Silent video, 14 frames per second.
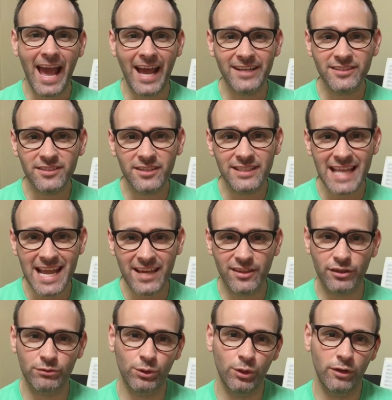has to take
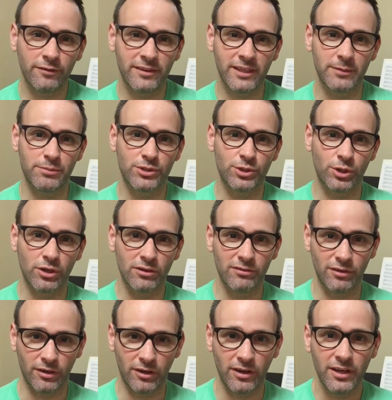the role of the
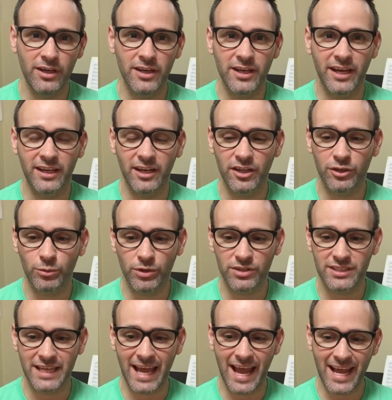observer. In other
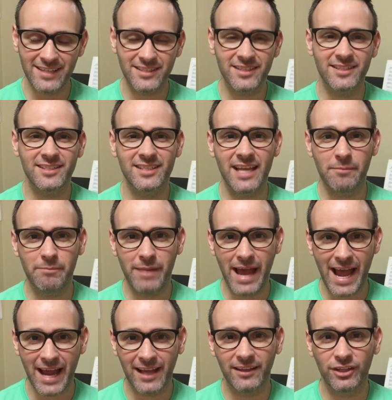words, it has to step
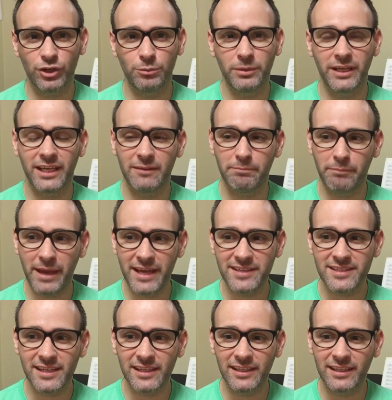back a little bit, and
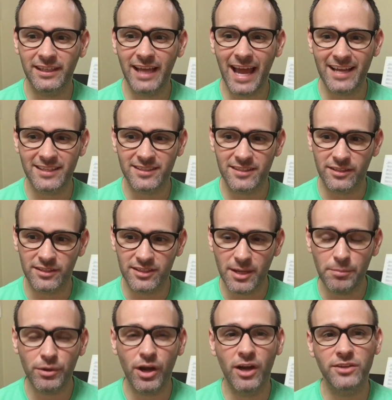basically, as the
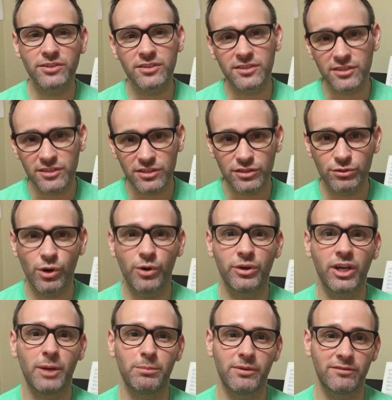subconscious is
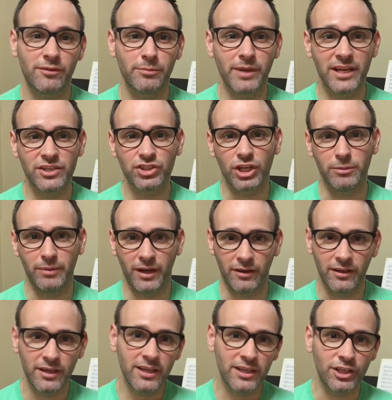throwing up information
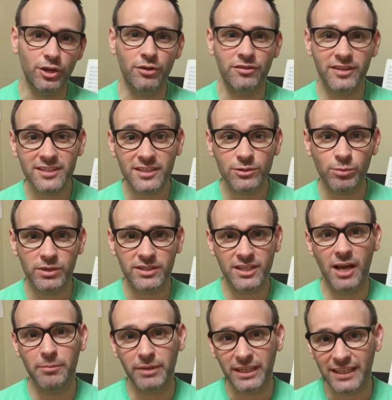about, you know, this is what's
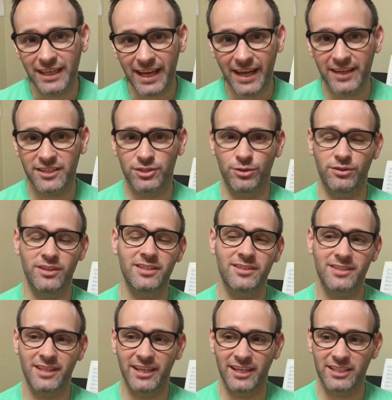coming next, or this
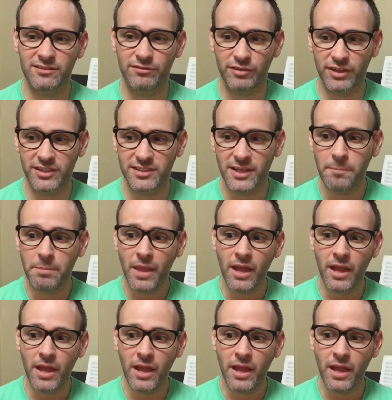is the next phrase,